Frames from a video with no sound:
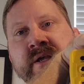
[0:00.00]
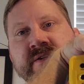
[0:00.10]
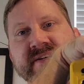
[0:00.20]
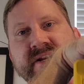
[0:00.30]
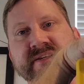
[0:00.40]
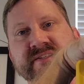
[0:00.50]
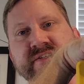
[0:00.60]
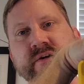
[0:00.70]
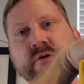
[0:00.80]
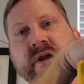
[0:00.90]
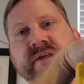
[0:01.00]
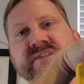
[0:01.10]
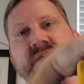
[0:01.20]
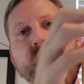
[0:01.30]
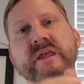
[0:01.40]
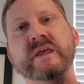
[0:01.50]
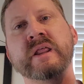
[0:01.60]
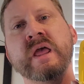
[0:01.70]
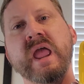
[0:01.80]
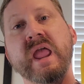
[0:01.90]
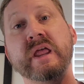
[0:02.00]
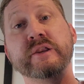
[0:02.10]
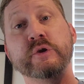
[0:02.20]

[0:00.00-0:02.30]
It's got a cigarette socket and